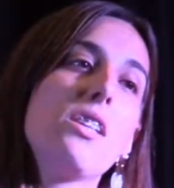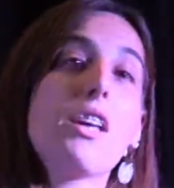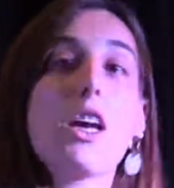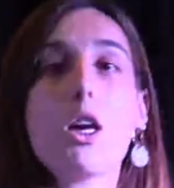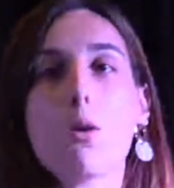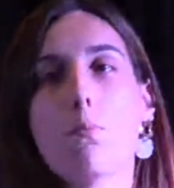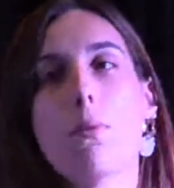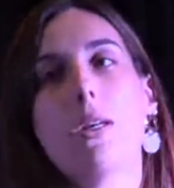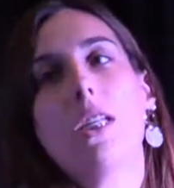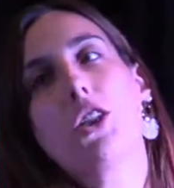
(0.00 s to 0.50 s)
they
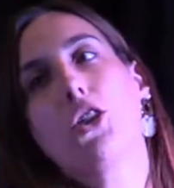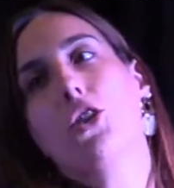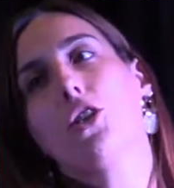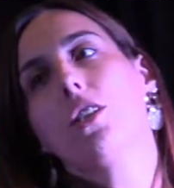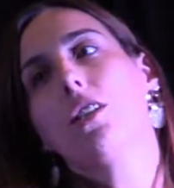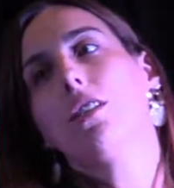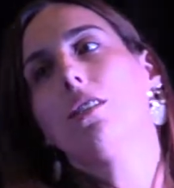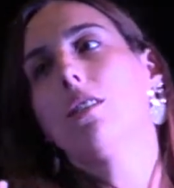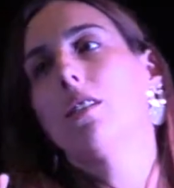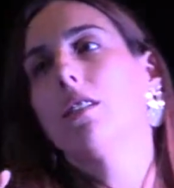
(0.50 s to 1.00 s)
are
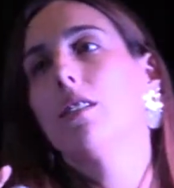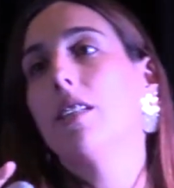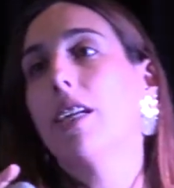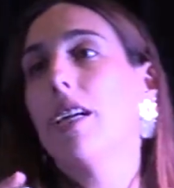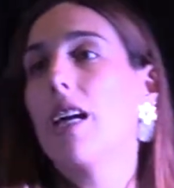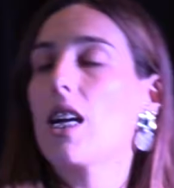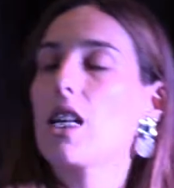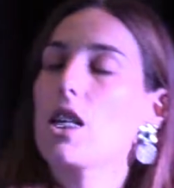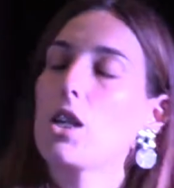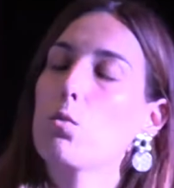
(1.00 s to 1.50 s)
passionate,
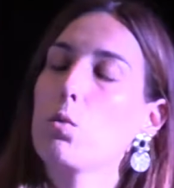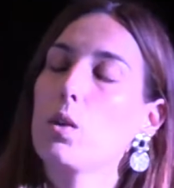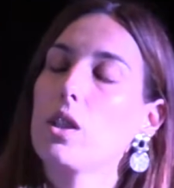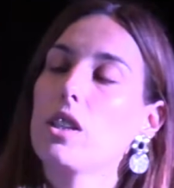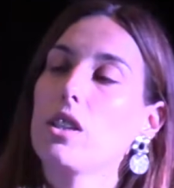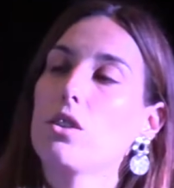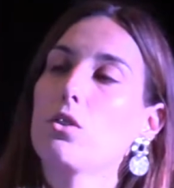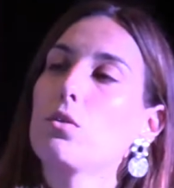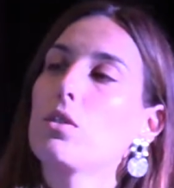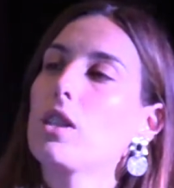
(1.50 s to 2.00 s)
they are
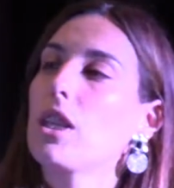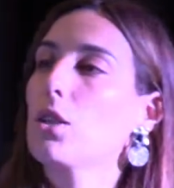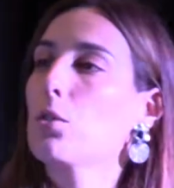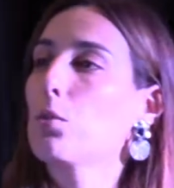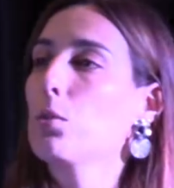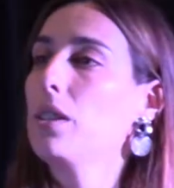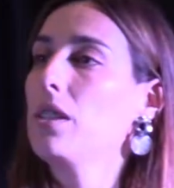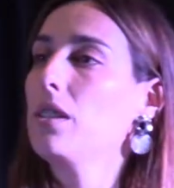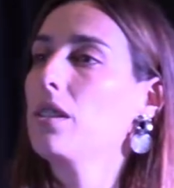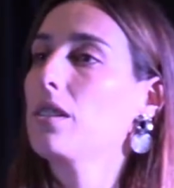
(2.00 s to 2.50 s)
willing to
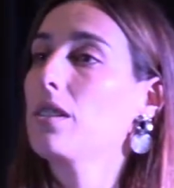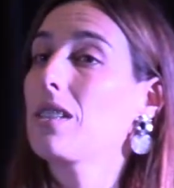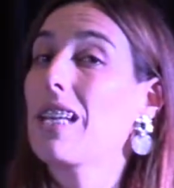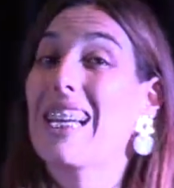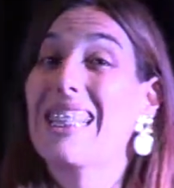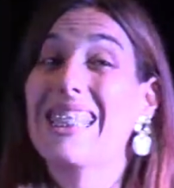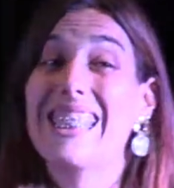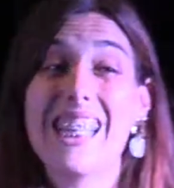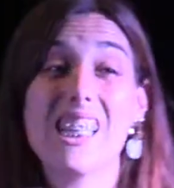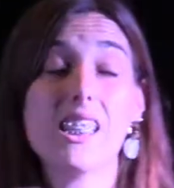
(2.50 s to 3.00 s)
take risks,
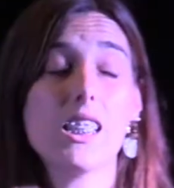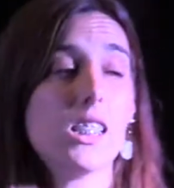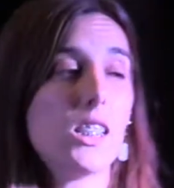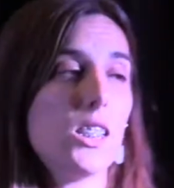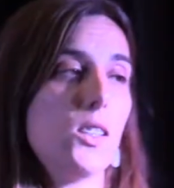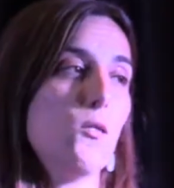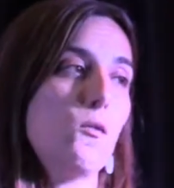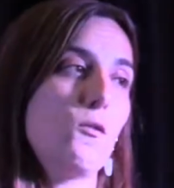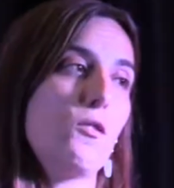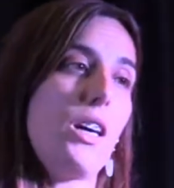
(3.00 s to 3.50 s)
and they
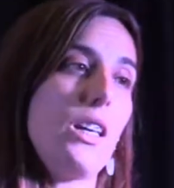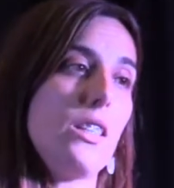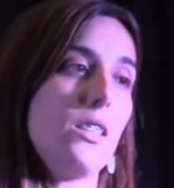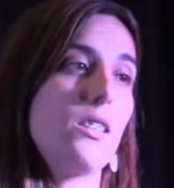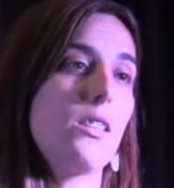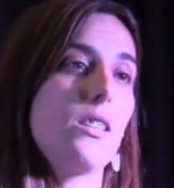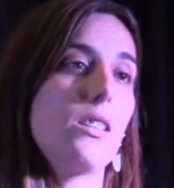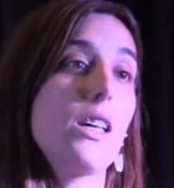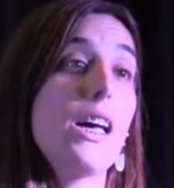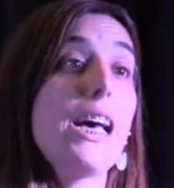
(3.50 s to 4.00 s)
learn
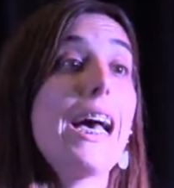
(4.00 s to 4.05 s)
fast.